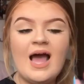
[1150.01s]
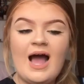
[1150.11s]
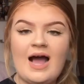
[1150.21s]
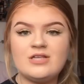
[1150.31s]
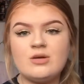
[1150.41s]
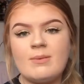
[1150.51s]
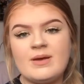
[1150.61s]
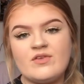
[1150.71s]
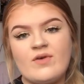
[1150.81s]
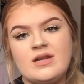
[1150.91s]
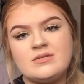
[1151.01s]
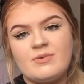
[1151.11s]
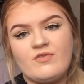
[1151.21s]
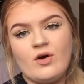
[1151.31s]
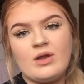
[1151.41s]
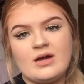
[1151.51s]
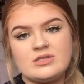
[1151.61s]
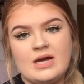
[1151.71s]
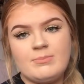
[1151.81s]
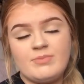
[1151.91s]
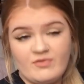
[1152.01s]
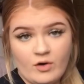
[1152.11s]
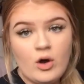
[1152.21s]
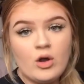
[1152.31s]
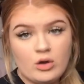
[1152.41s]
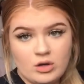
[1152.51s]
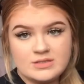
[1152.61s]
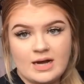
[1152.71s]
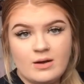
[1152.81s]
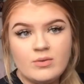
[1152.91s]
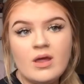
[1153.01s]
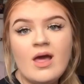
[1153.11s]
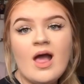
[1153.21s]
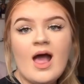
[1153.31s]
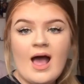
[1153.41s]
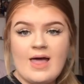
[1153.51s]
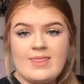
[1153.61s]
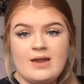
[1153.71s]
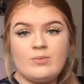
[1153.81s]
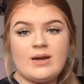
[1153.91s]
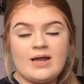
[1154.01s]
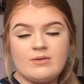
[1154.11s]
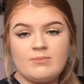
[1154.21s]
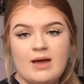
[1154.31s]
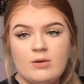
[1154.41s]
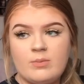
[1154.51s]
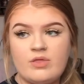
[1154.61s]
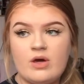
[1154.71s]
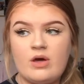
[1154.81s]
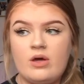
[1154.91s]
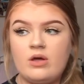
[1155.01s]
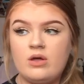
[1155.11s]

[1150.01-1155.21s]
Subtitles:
I saw my best friend before lockdown, and then when I met up with her